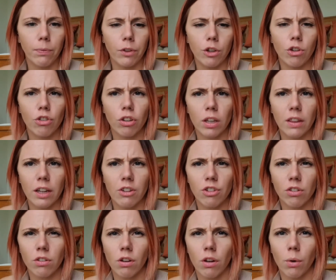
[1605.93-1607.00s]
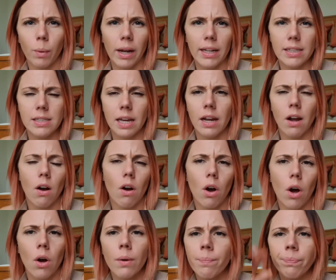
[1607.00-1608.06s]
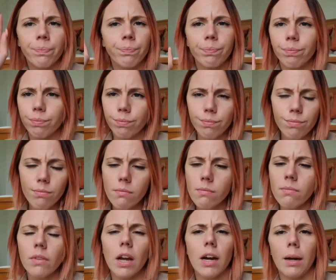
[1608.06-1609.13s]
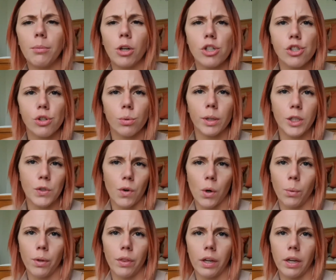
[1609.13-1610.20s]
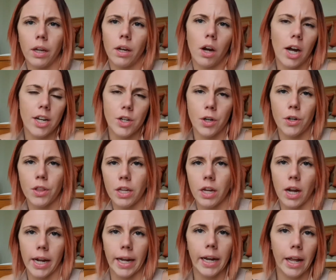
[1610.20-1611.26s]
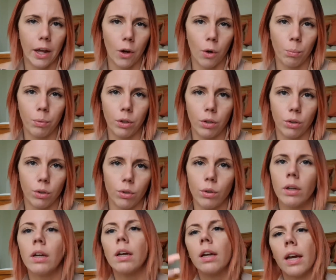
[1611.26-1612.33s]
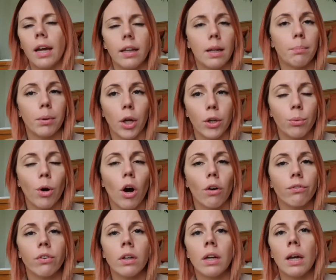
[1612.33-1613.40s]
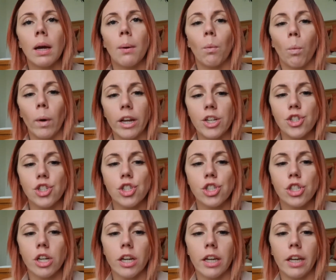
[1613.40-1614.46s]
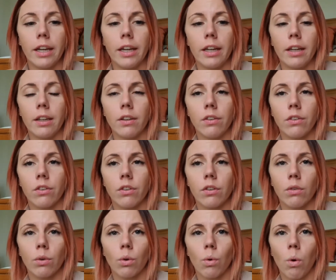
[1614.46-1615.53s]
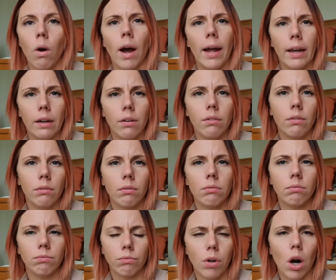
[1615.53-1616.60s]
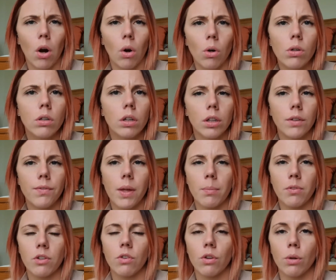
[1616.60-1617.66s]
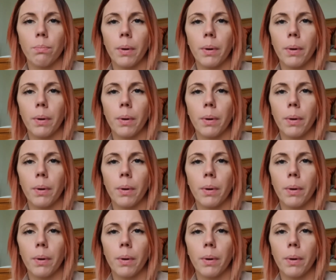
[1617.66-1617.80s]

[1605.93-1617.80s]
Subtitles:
Usually they just turn away and say, oh, I'm not sure what's wrong with it, I don't think I can help you, and then blow you off, which is quite wrong of them to do.